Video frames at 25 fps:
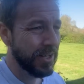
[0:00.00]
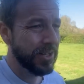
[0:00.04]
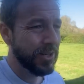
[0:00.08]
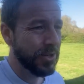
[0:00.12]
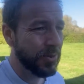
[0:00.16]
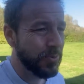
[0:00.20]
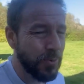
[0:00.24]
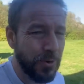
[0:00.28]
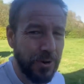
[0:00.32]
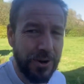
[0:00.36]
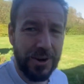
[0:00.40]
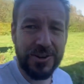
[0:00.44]

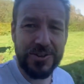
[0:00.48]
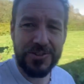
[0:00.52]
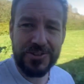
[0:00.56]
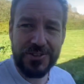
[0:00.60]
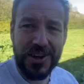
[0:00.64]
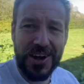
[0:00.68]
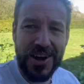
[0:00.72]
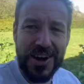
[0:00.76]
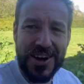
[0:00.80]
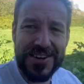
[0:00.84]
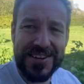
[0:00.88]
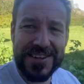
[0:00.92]
what has
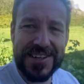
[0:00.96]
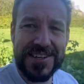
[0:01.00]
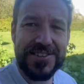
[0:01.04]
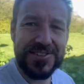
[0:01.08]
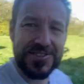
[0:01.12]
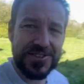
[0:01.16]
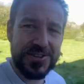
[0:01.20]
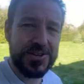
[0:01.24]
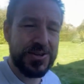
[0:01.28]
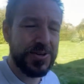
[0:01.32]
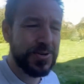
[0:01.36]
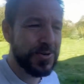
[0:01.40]
turned
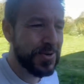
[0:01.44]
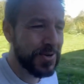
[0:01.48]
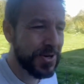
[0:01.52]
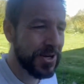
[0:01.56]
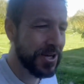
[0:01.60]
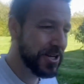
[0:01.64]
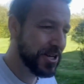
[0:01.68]
into